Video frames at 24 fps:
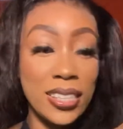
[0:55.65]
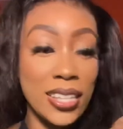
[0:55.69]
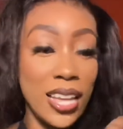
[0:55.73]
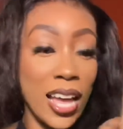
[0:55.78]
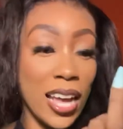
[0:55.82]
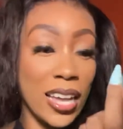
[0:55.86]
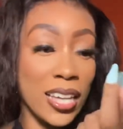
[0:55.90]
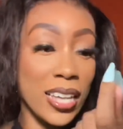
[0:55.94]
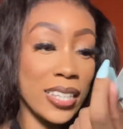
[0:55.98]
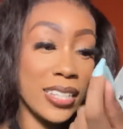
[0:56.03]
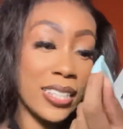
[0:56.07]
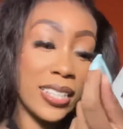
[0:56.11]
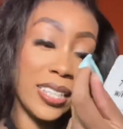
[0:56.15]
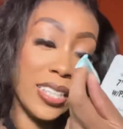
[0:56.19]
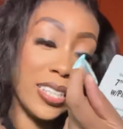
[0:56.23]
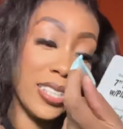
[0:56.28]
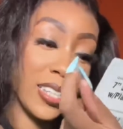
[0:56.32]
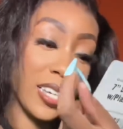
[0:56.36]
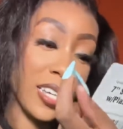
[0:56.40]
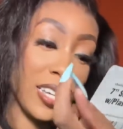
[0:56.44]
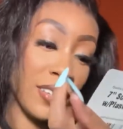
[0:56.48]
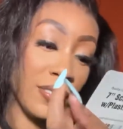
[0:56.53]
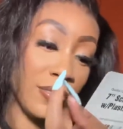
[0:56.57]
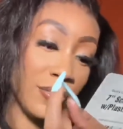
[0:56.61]
I guess these
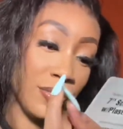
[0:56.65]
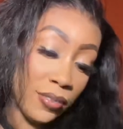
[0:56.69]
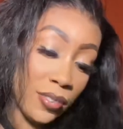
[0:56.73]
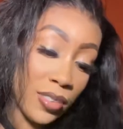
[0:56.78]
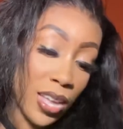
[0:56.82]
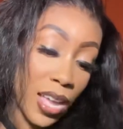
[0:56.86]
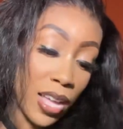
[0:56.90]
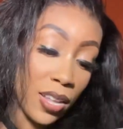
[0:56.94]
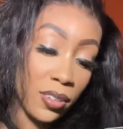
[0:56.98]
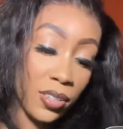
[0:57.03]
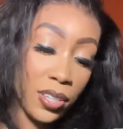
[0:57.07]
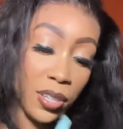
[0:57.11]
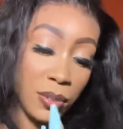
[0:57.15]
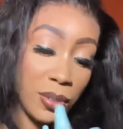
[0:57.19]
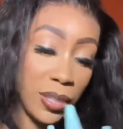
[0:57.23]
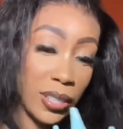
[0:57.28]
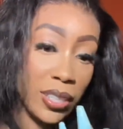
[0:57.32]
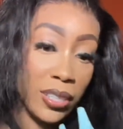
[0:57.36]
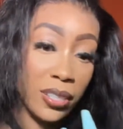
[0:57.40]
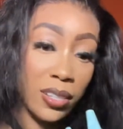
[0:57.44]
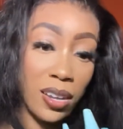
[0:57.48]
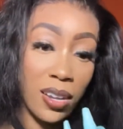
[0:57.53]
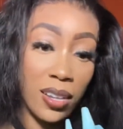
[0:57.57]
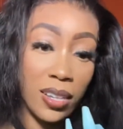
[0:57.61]
are, I don't know what
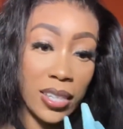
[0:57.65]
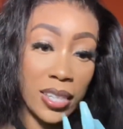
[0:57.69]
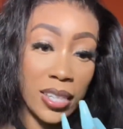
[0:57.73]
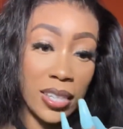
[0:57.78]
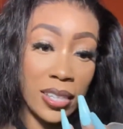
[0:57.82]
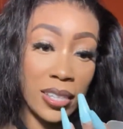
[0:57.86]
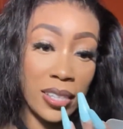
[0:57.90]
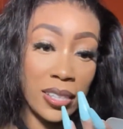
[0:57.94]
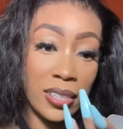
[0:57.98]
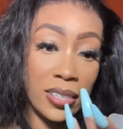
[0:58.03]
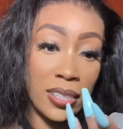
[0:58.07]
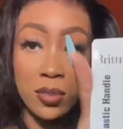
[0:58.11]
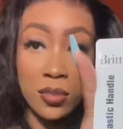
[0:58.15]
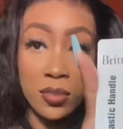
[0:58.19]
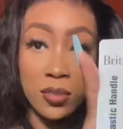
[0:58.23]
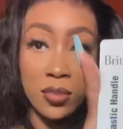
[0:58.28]
you call these.